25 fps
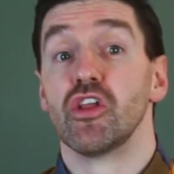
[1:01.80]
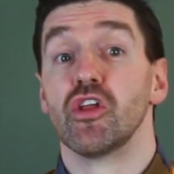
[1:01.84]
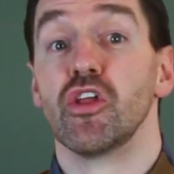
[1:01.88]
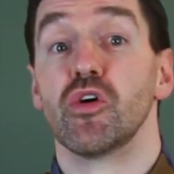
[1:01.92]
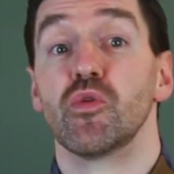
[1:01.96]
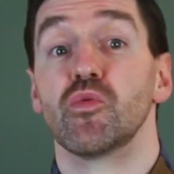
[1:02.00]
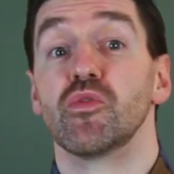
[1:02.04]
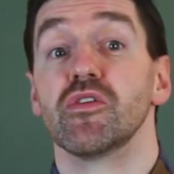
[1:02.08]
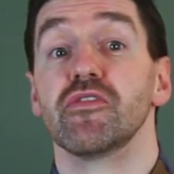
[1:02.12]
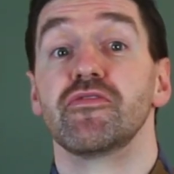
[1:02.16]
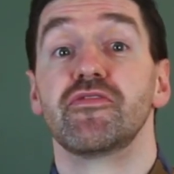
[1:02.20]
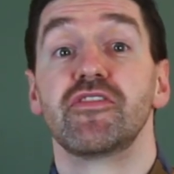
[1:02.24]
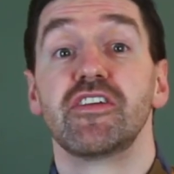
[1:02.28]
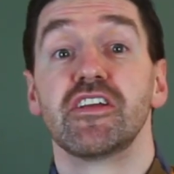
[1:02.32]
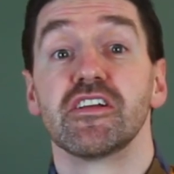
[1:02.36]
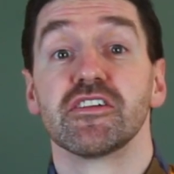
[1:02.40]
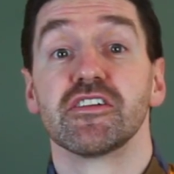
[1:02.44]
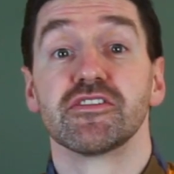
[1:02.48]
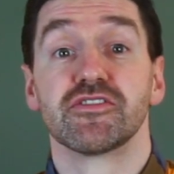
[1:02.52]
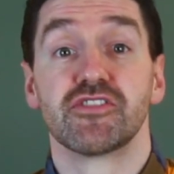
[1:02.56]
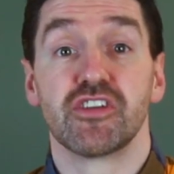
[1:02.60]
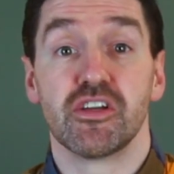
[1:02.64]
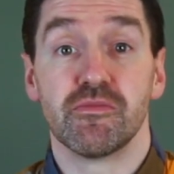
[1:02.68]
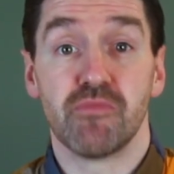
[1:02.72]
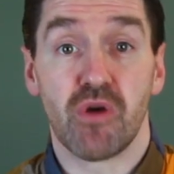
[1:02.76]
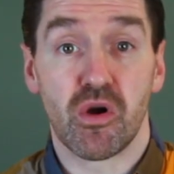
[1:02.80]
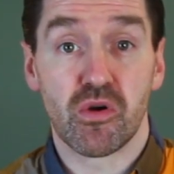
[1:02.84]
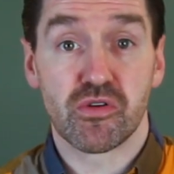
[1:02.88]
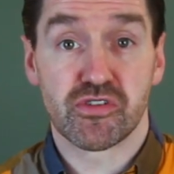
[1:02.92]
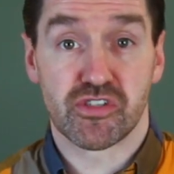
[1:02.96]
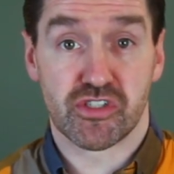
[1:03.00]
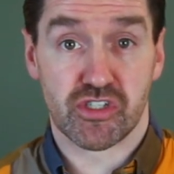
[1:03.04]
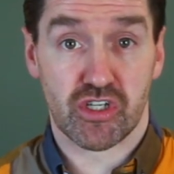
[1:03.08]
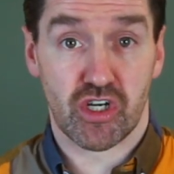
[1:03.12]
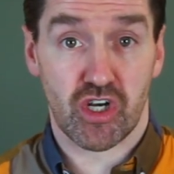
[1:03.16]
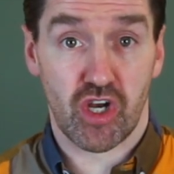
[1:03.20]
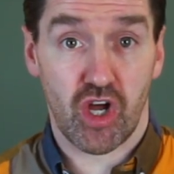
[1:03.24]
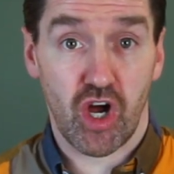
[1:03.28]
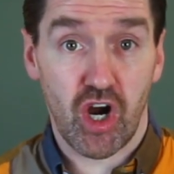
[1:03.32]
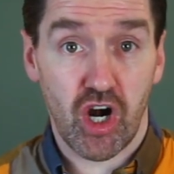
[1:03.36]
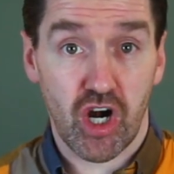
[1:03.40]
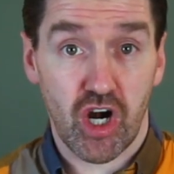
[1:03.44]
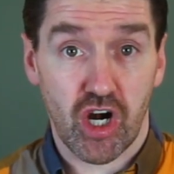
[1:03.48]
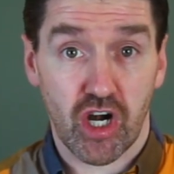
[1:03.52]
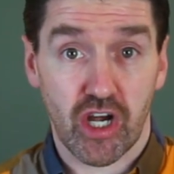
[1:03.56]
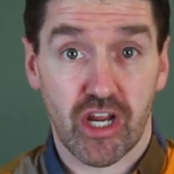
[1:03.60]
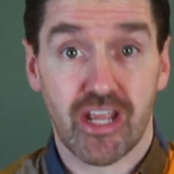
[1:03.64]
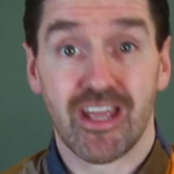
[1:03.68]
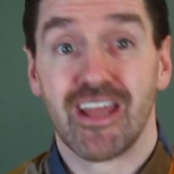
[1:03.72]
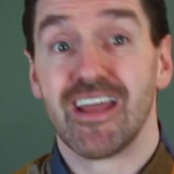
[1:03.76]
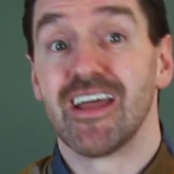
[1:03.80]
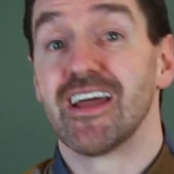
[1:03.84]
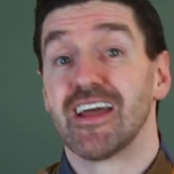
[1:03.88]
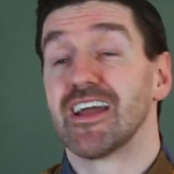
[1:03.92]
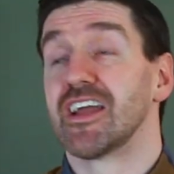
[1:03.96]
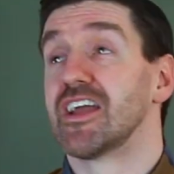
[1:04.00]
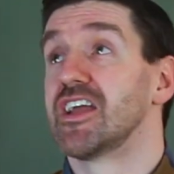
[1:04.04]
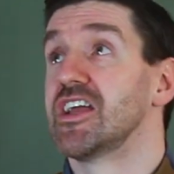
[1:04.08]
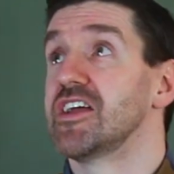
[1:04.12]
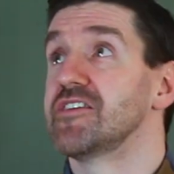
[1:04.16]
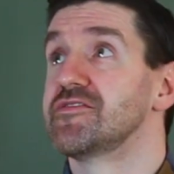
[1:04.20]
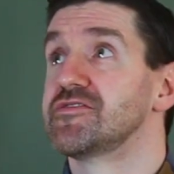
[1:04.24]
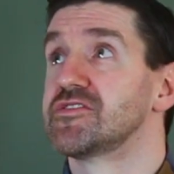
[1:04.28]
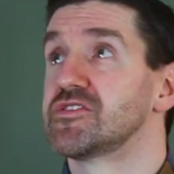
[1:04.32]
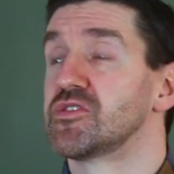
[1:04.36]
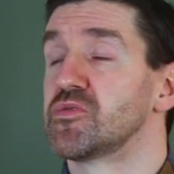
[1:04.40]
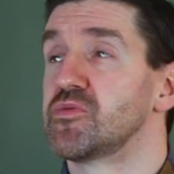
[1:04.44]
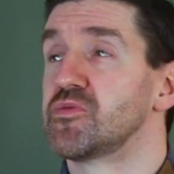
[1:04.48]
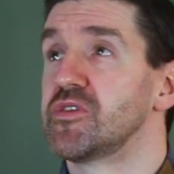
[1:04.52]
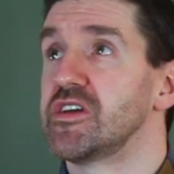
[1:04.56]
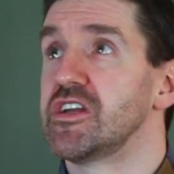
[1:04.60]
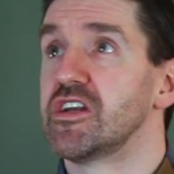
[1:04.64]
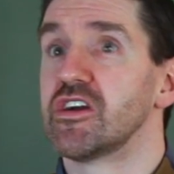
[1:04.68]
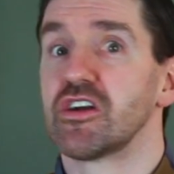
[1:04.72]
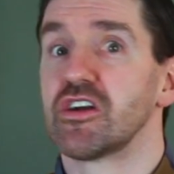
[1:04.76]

reveals the emotional arc, gives the reader